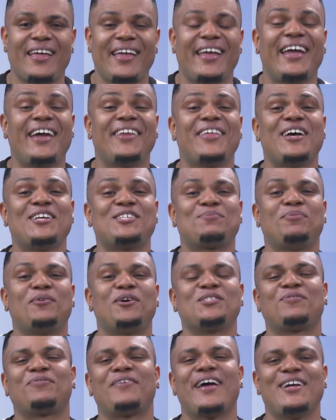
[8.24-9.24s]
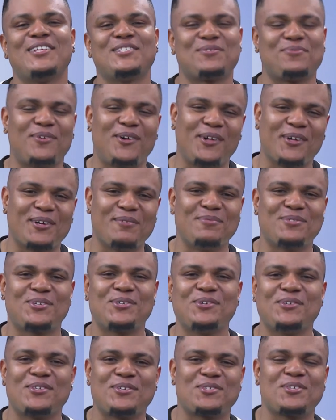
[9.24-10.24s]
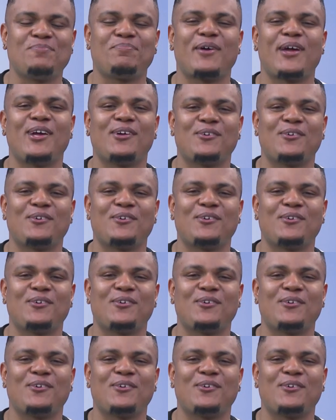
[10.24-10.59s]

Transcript: Hey there, sports fans. Welcome to the Super